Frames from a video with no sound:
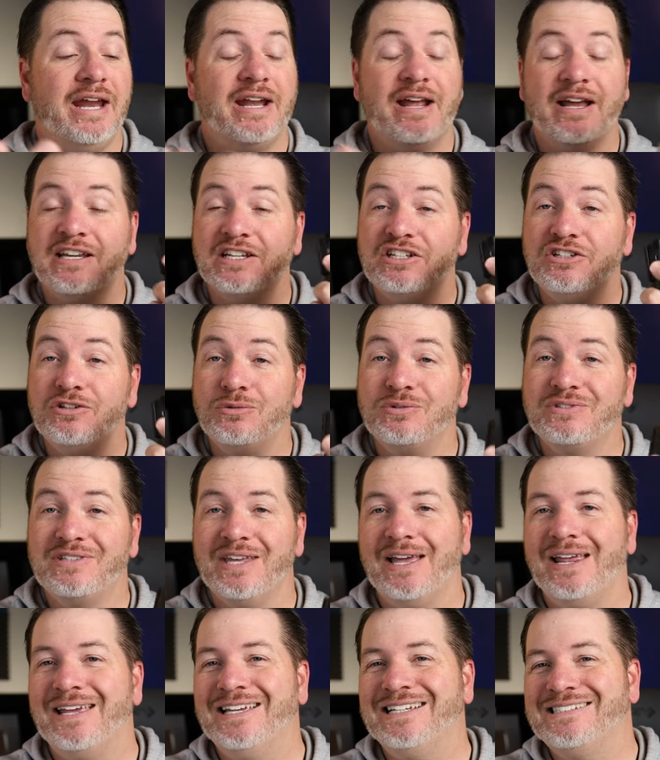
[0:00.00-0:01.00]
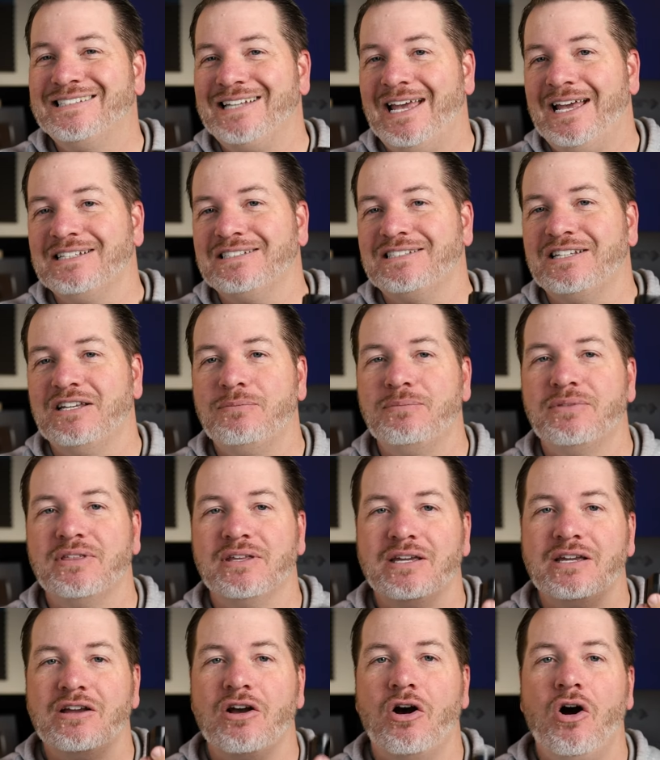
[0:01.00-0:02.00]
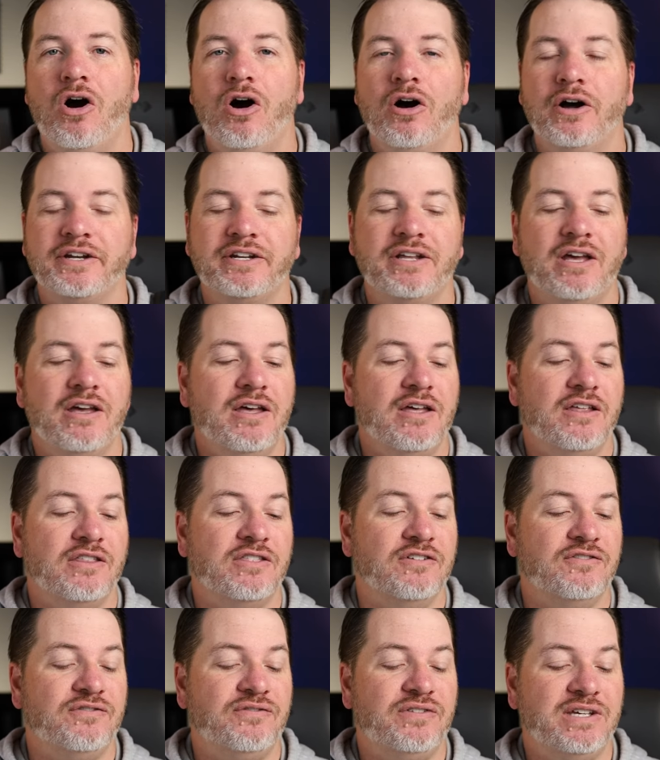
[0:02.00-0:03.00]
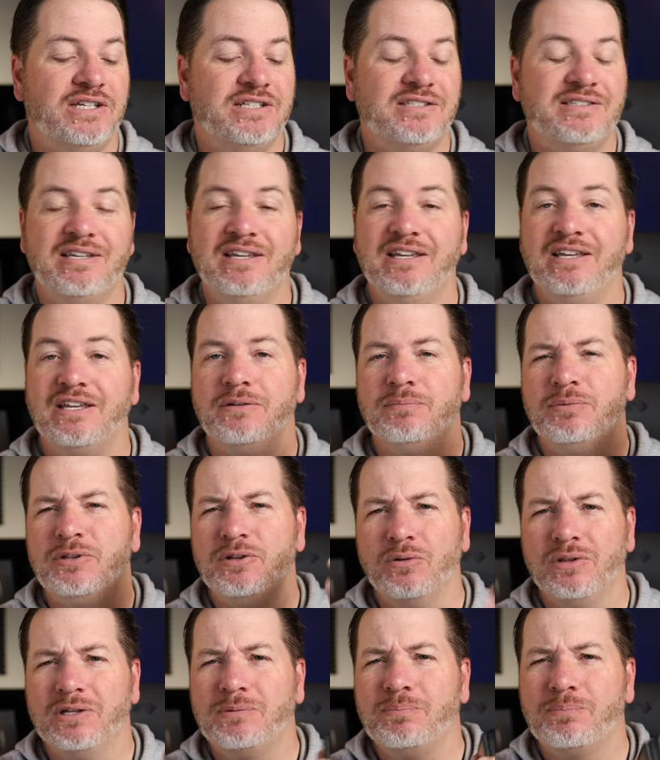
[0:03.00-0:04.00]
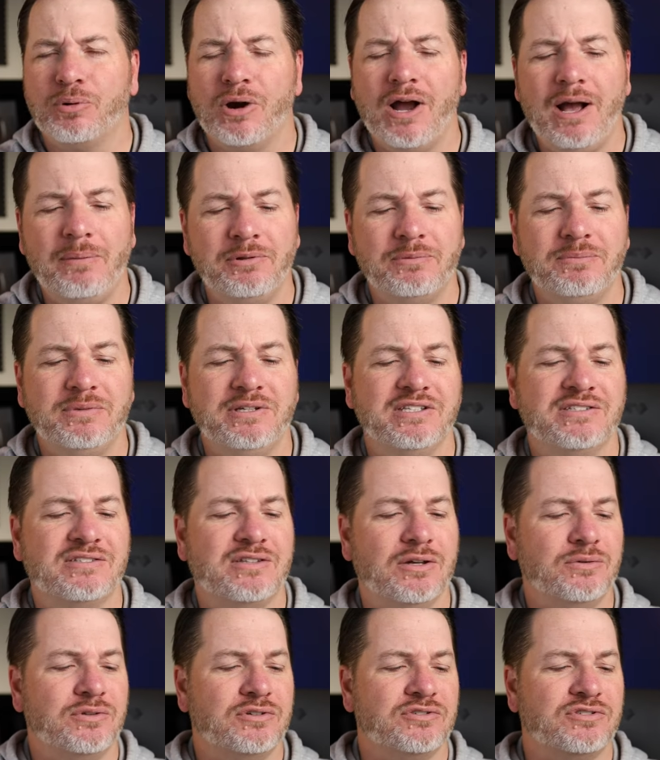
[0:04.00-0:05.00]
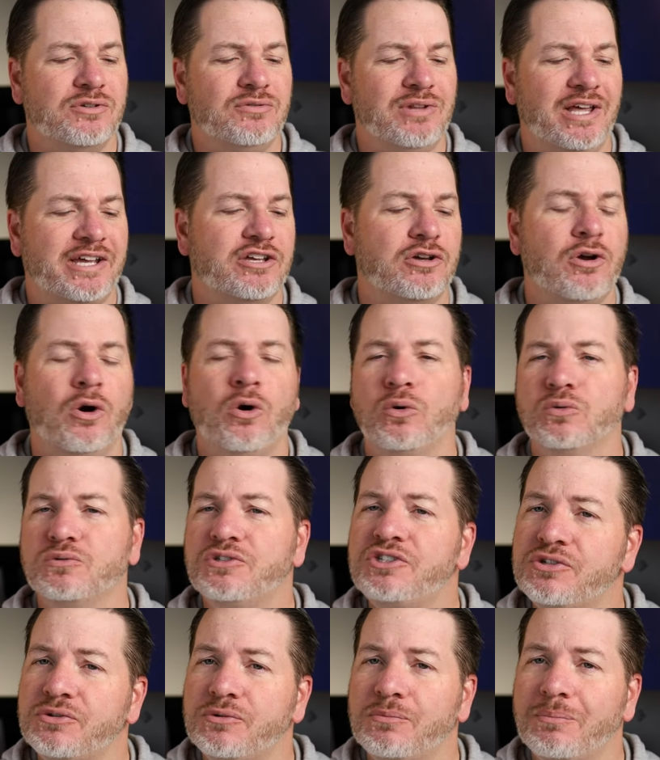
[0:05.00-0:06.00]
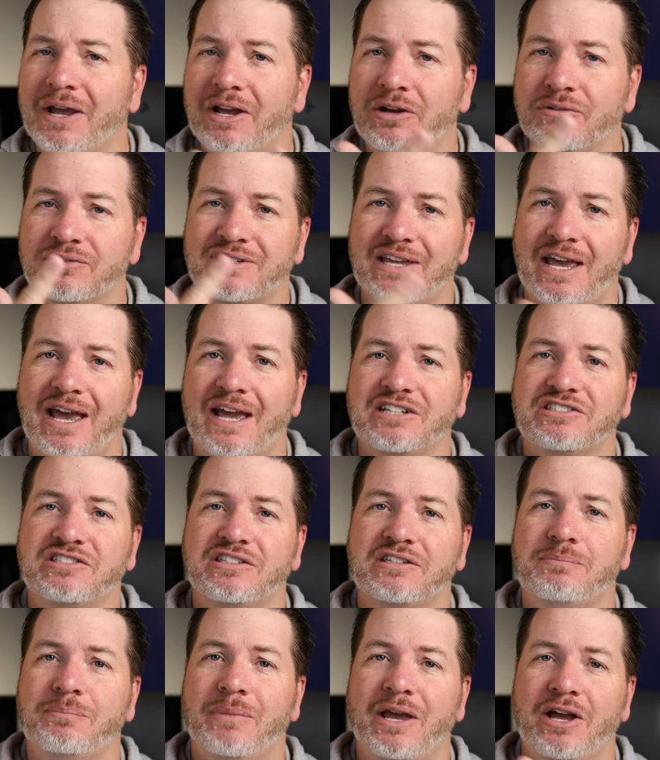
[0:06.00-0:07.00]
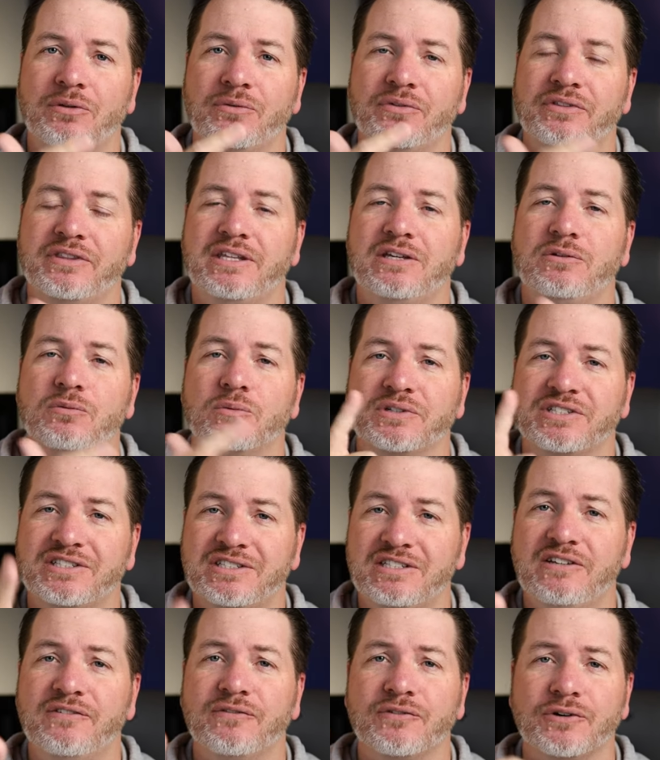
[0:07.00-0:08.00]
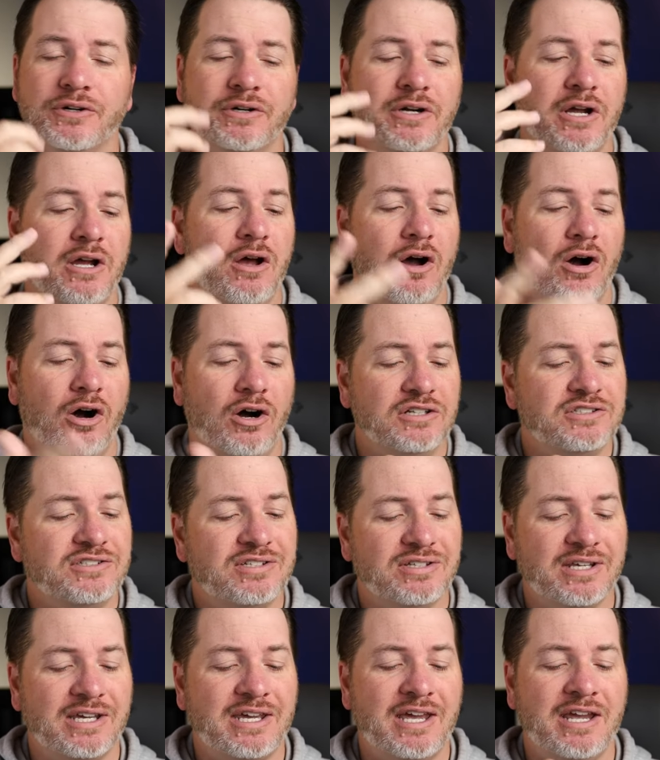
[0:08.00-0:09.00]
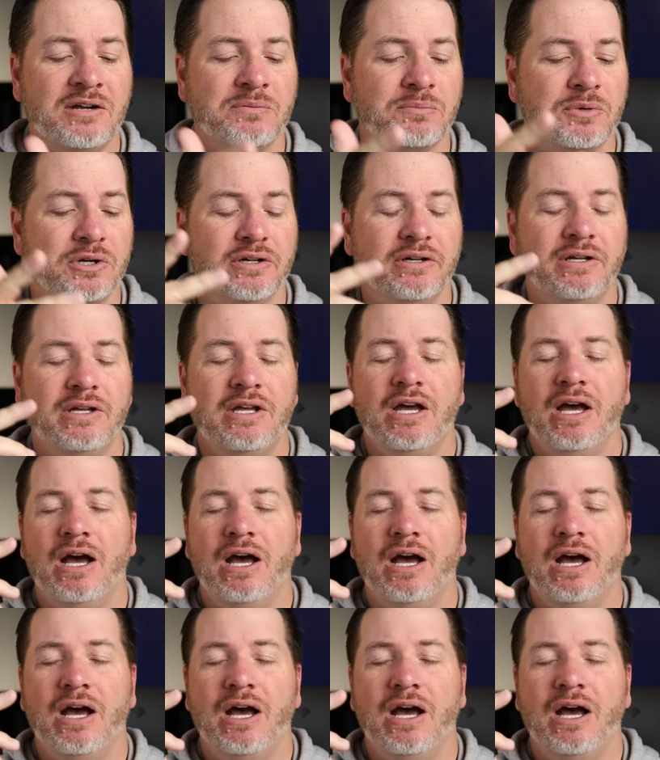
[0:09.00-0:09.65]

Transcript: and I can use that exact same thing on the V10. The only problem is though, there's no like cold shoe mount to actually mount the receiver onto the camera.